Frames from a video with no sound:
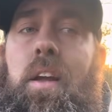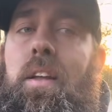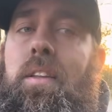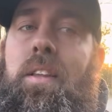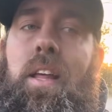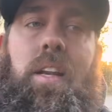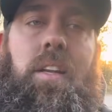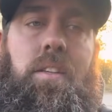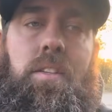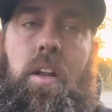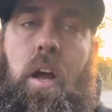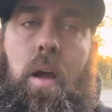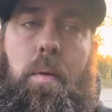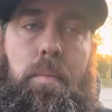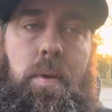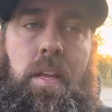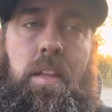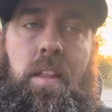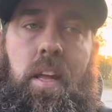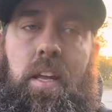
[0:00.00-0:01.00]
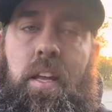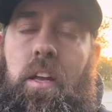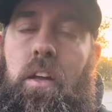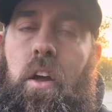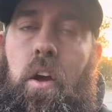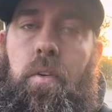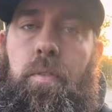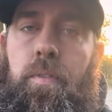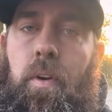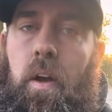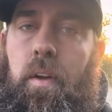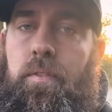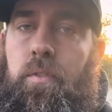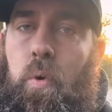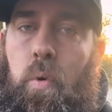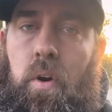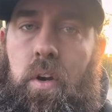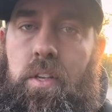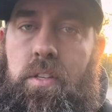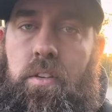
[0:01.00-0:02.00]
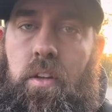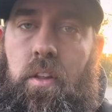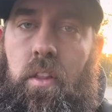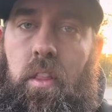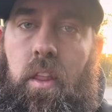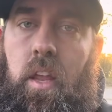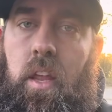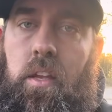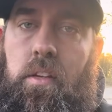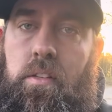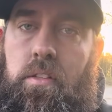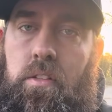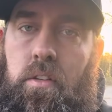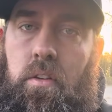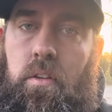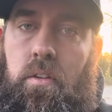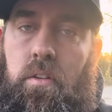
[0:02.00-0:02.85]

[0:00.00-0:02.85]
That does not mean they can go 520s on this.